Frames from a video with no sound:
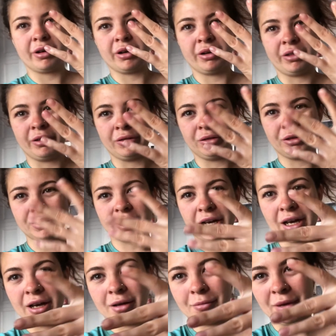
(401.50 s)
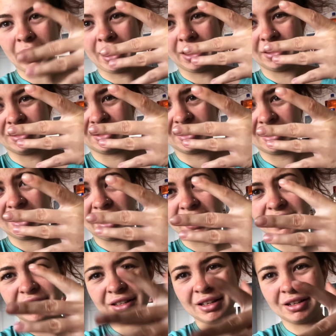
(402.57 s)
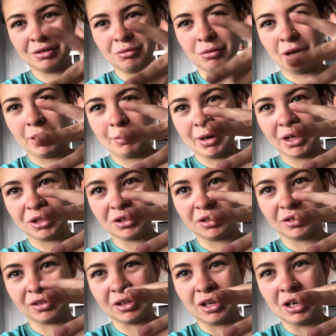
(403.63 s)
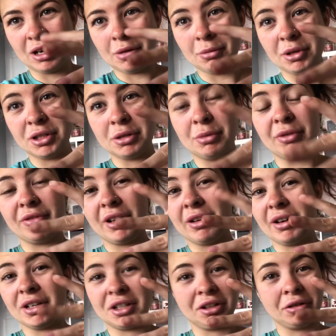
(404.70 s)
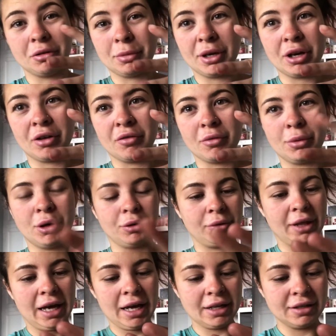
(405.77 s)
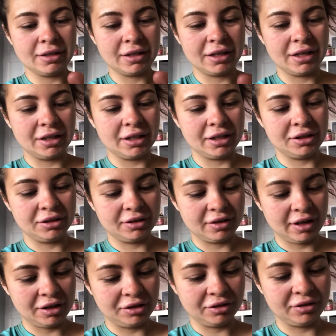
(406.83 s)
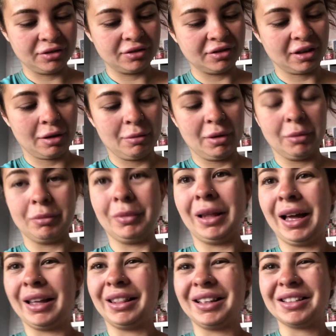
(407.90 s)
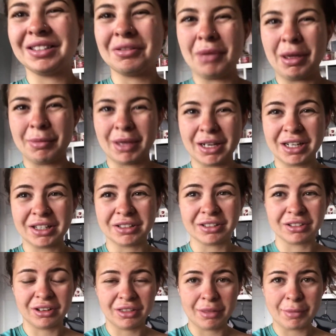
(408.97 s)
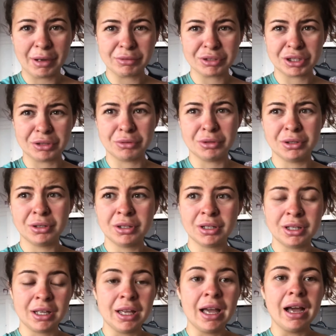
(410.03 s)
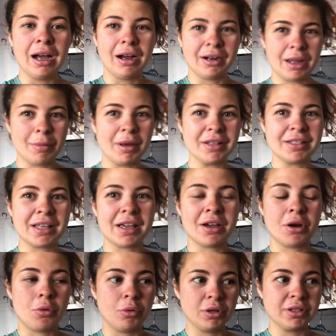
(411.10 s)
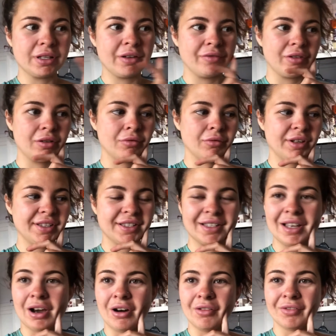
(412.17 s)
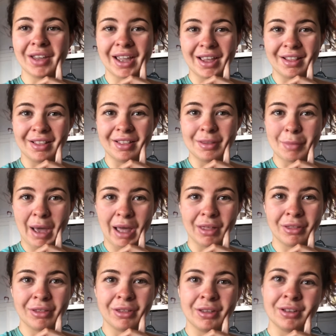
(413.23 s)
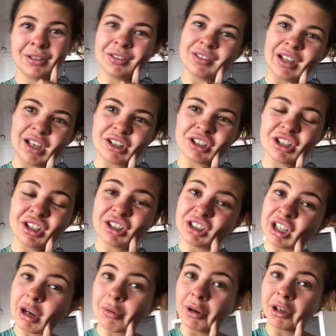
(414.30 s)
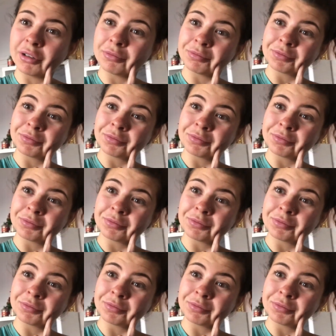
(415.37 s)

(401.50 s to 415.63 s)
Although look at my hands, the nice white patches. But to be fair, I did go a bit overboard with the hands, and it did say just skim them lightly, so maybe I need to sort them out too. I'll get back to you once I've rinsed it off in the bath slash shower.